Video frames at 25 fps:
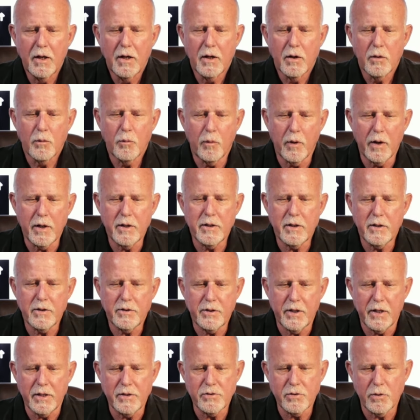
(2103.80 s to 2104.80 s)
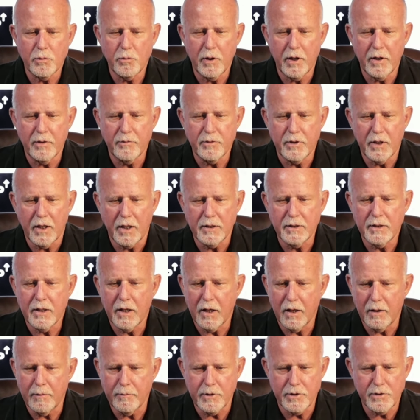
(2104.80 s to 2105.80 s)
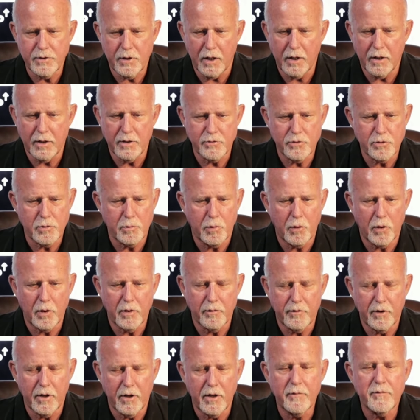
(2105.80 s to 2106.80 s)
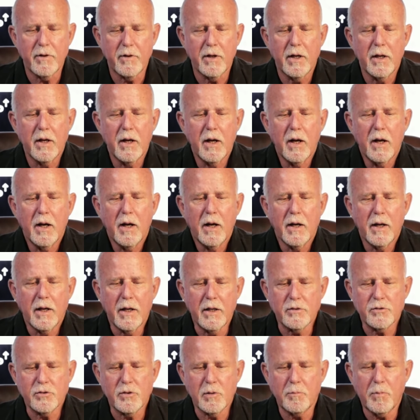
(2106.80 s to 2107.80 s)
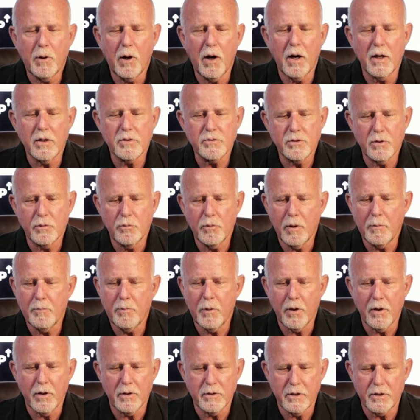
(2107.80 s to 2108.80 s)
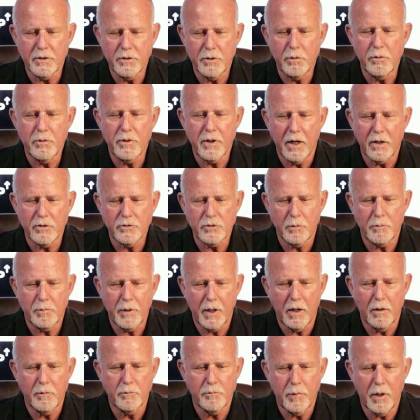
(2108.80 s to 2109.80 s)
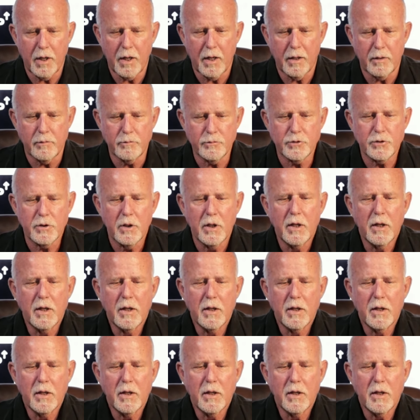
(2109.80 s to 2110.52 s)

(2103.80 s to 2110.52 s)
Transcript: one of the things that we have done that I am entirely supportive of is the pause that we put on the 2,000-pound bombs.